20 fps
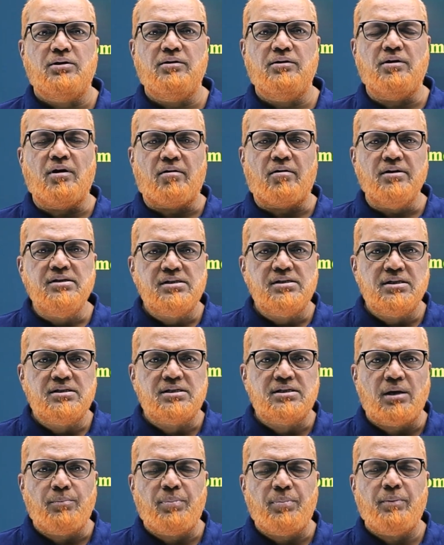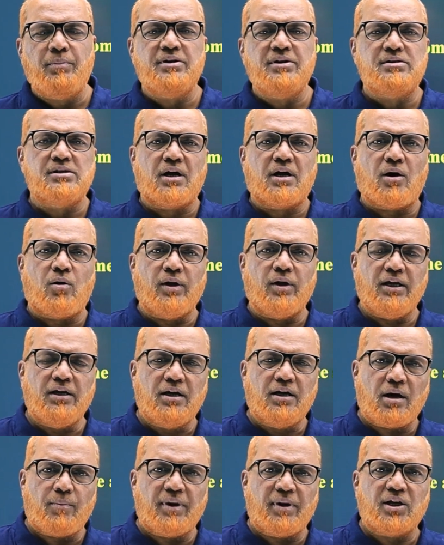the receipts and payments account,
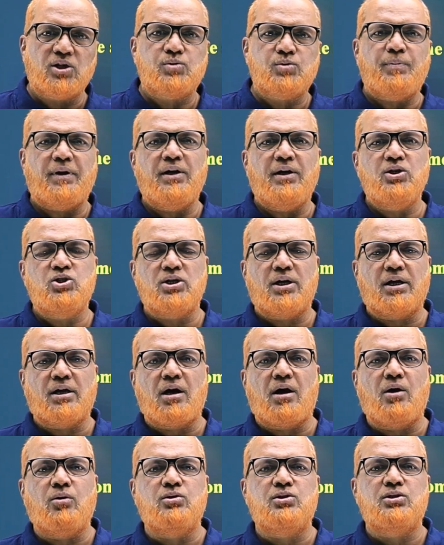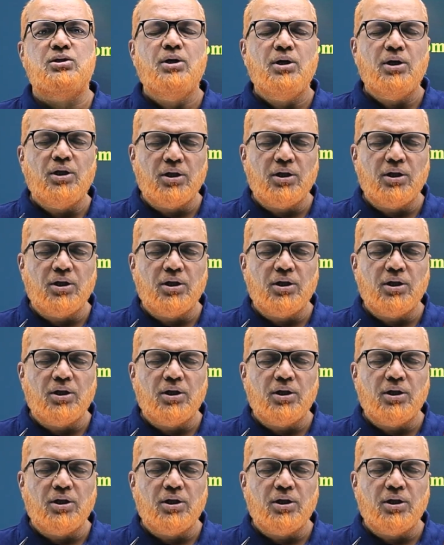income and expenditure account,